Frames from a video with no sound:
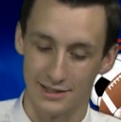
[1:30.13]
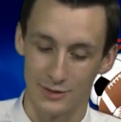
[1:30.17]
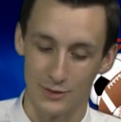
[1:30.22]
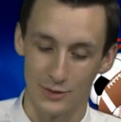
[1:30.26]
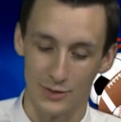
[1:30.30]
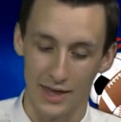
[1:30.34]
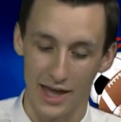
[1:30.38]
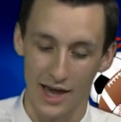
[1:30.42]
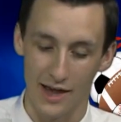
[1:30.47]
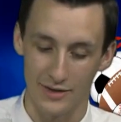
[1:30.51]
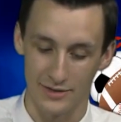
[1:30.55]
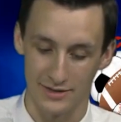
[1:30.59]

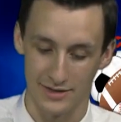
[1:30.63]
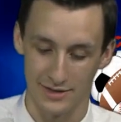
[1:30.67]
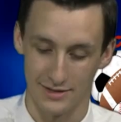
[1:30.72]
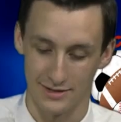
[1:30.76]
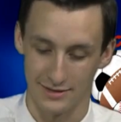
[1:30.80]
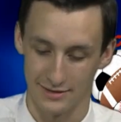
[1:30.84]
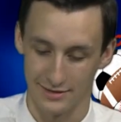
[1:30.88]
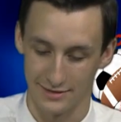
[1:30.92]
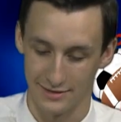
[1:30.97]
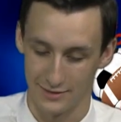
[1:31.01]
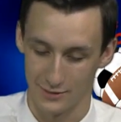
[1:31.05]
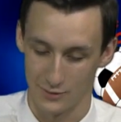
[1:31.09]

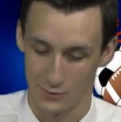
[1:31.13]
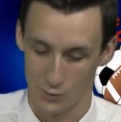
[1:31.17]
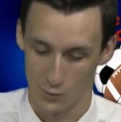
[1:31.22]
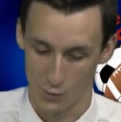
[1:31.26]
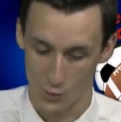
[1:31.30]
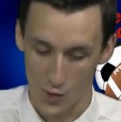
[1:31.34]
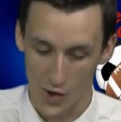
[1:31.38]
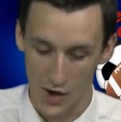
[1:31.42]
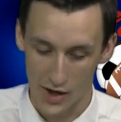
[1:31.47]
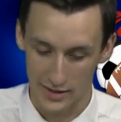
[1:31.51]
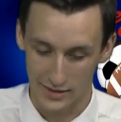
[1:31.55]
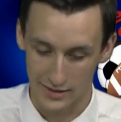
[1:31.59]

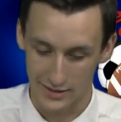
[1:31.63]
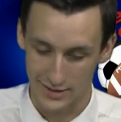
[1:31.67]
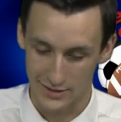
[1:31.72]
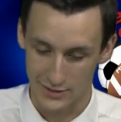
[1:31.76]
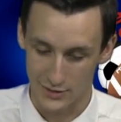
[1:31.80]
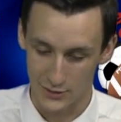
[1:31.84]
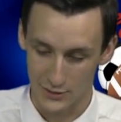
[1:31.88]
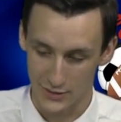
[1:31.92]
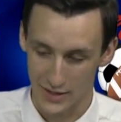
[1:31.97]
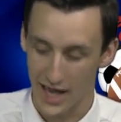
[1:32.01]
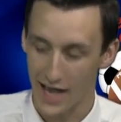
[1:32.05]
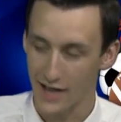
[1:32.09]
2001 and
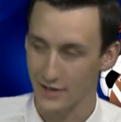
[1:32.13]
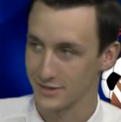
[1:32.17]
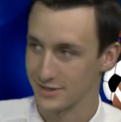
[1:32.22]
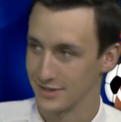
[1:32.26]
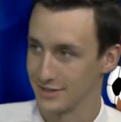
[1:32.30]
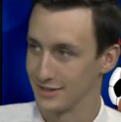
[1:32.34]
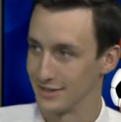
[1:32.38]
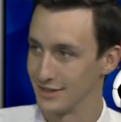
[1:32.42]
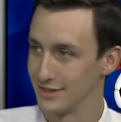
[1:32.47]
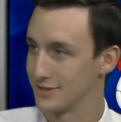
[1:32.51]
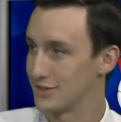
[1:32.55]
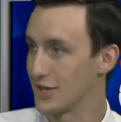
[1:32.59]

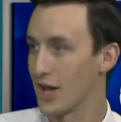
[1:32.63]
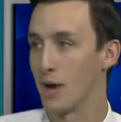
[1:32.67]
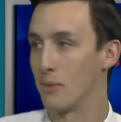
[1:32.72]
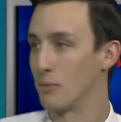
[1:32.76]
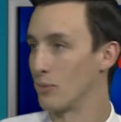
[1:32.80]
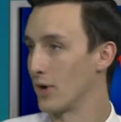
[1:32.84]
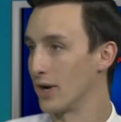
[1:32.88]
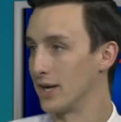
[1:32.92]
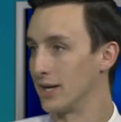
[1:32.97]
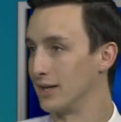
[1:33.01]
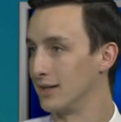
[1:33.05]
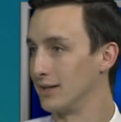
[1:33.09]
2000 is Tom
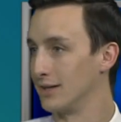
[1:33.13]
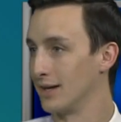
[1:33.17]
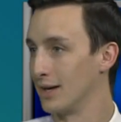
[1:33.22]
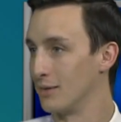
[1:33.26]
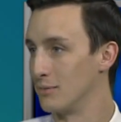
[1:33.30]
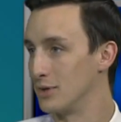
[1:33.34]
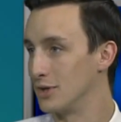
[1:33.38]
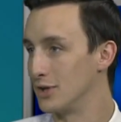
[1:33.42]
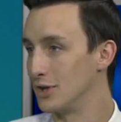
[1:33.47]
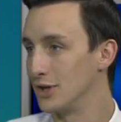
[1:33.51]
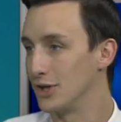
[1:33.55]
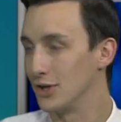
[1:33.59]
Brady. I mean,
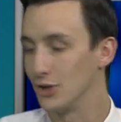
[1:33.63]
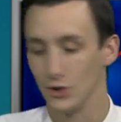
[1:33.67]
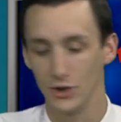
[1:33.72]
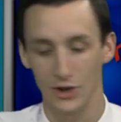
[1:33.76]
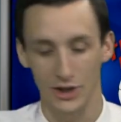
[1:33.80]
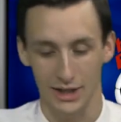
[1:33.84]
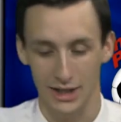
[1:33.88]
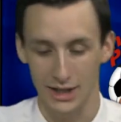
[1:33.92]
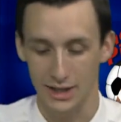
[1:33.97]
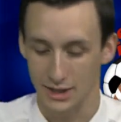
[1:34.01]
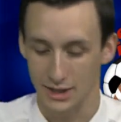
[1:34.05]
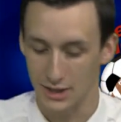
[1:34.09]
right, you
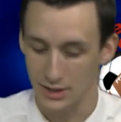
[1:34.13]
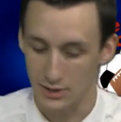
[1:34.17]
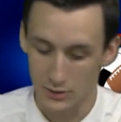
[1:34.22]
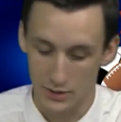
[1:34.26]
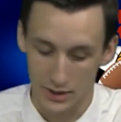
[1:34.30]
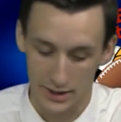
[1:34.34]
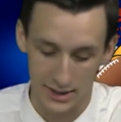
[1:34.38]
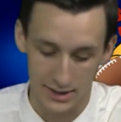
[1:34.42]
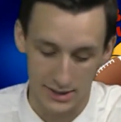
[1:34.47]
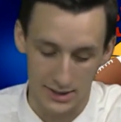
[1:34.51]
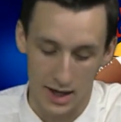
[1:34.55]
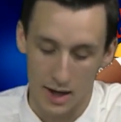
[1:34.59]
obviously. look at you
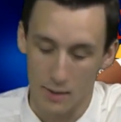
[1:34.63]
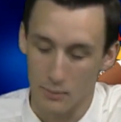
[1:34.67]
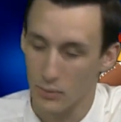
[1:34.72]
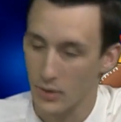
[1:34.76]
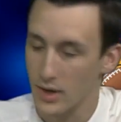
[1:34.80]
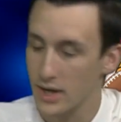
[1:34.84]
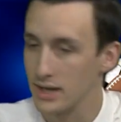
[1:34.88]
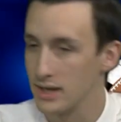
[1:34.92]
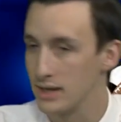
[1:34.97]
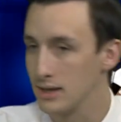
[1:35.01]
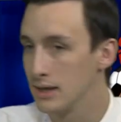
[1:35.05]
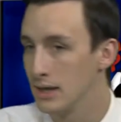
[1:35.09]
look at Tom
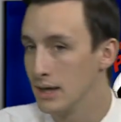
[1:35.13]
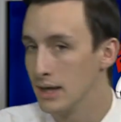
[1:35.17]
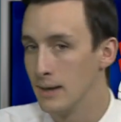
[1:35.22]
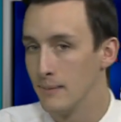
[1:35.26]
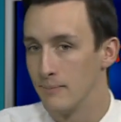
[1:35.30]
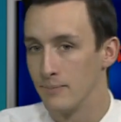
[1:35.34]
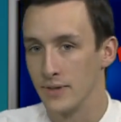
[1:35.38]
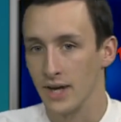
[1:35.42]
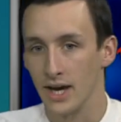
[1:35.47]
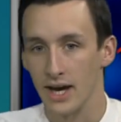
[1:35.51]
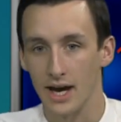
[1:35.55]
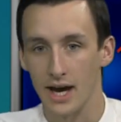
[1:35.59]
Brady
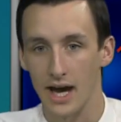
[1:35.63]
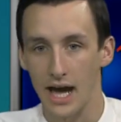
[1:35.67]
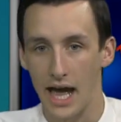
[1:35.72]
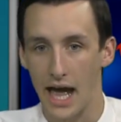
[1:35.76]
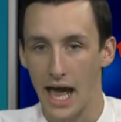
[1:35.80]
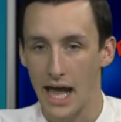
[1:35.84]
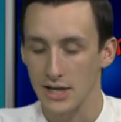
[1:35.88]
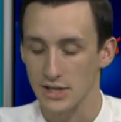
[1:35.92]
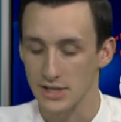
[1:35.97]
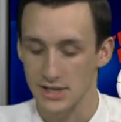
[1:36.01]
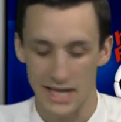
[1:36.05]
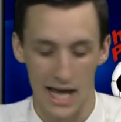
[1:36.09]
uh,
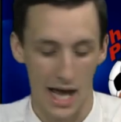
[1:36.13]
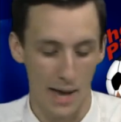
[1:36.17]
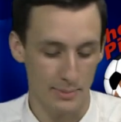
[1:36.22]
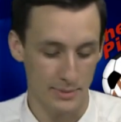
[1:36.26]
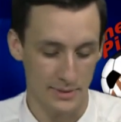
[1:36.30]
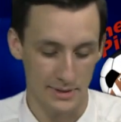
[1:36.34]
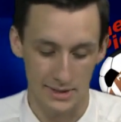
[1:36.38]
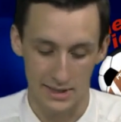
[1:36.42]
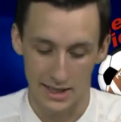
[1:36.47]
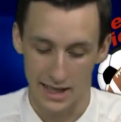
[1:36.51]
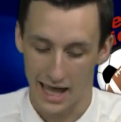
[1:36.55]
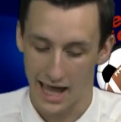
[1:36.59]
just
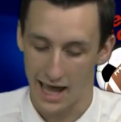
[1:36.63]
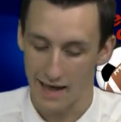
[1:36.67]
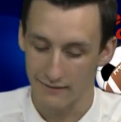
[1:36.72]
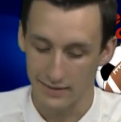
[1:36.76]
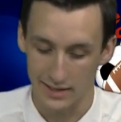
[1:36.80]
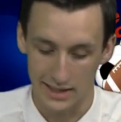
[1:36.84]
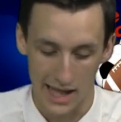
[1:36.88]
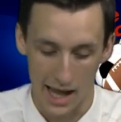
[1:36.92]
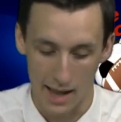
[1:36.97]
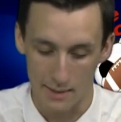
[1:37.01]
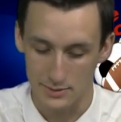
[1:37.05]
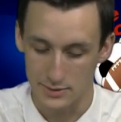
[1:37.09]
having
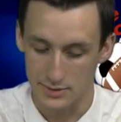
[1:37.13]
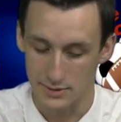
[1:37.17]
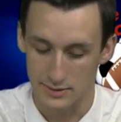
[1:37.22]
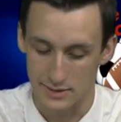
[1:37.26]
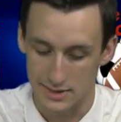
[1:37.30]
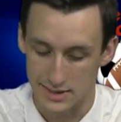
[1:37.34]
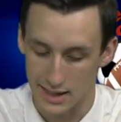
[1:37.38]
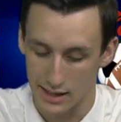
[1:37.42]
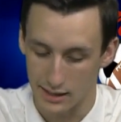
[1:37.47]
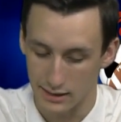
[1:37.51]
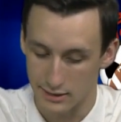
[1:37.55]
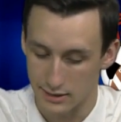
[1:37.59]
an absolute
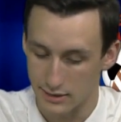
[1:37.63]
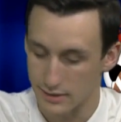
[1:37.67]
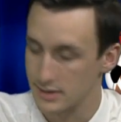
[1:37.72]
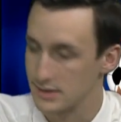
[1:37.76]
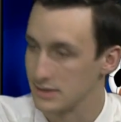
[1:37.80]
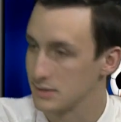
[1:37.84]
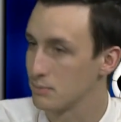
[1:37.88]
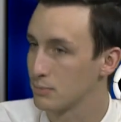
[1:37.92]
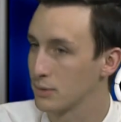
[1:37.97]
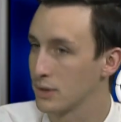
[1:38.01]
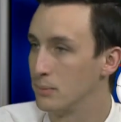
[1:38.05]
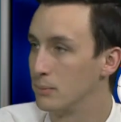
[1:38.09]
stellar year.
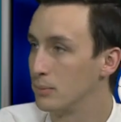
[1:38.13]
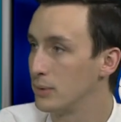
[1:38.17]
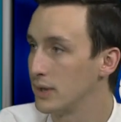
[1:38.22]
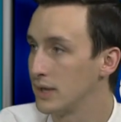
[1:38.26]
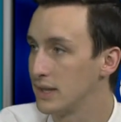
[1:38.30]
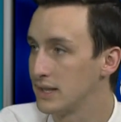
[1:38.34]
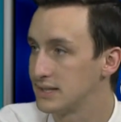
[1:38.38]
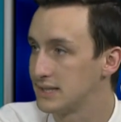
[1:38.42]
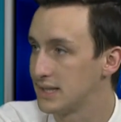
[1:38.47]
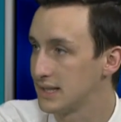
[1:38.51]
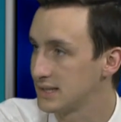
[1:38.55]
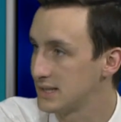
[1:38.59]
He's
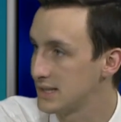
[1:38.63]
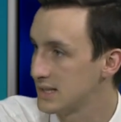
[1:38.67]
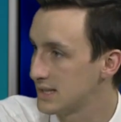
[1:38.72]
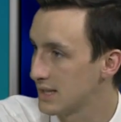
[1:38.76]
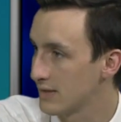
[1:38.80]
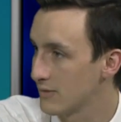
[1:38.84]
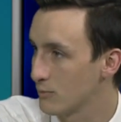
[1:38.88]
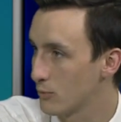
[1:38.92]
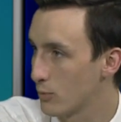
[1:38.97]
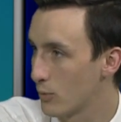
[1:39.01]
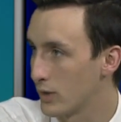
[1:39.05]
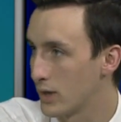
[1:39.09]
completing
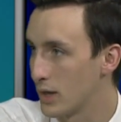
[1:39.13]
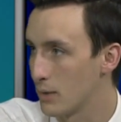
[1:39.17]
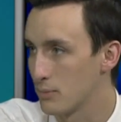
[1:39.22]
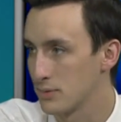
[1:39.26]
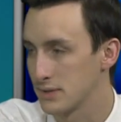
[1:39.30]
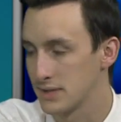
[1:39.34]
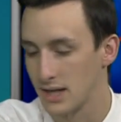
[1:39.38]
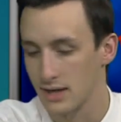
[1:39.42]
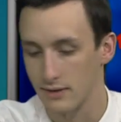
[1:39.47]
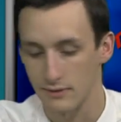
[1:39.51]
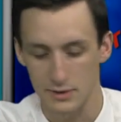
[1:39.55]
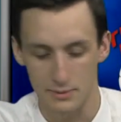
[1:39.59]
67.8% mm-hmm.
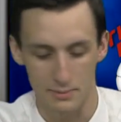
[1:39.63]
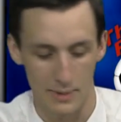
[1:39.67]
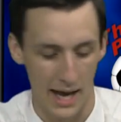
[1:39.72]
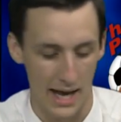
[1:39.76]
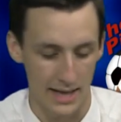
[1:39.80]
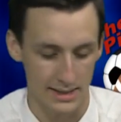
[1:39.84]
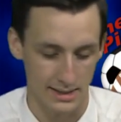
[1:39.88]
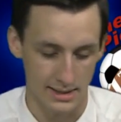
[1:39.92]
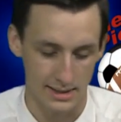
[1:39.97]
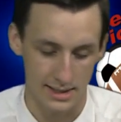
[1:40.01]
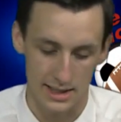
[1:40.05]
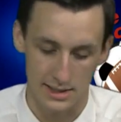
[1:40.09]
percent of his
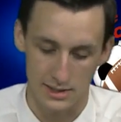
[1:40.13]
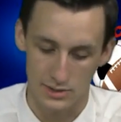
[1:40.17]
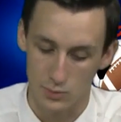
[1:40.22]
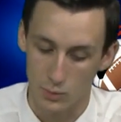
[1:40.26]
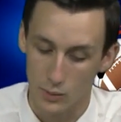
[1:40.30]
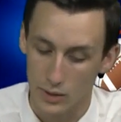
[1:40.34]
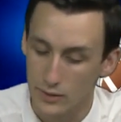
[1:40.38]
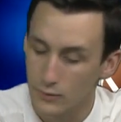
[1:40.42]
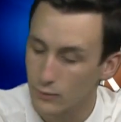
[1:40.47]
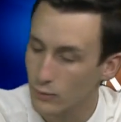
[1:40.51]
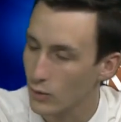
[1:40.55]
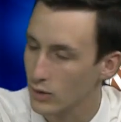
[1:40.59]
passes, has
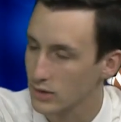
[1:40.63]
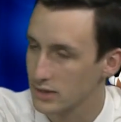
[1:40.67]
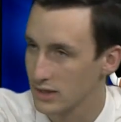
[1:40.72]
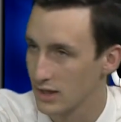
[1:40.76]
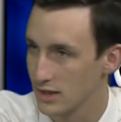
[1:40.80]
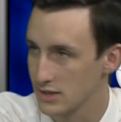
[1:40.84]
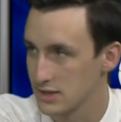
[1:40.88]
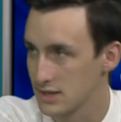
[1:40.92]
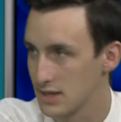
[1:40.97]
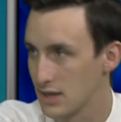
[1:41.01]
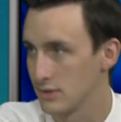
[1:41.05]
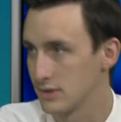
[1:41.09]
24
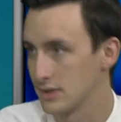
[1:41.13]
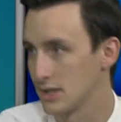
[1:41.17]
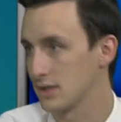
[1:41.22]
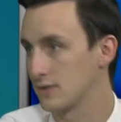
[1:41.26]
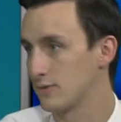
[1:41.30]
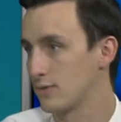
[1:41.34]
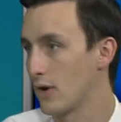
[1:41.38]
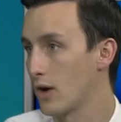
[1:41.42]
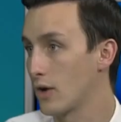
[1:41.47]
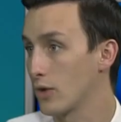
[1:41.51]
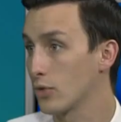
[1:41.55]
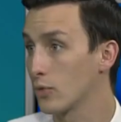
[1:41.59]
touchdowns thus
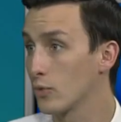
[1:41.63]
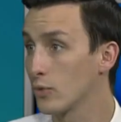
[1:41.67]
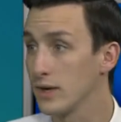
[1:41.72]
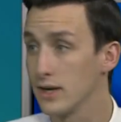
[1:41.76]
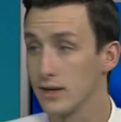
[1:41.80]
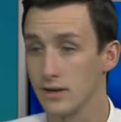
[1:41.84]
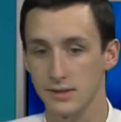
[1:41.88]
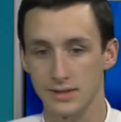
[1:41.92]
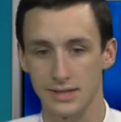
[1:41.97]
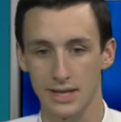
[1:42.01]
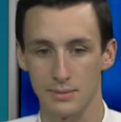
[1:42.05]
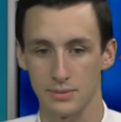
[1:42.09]
far, three
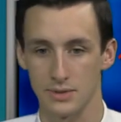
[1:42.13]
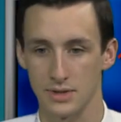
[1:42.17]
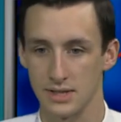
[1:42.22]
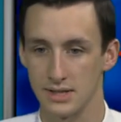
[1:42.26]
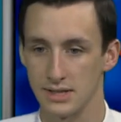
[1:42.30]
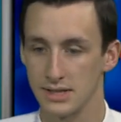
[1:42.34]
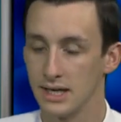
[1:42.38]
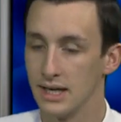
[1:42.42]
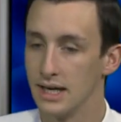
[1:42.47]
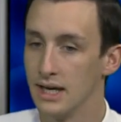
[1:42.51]
interceptions.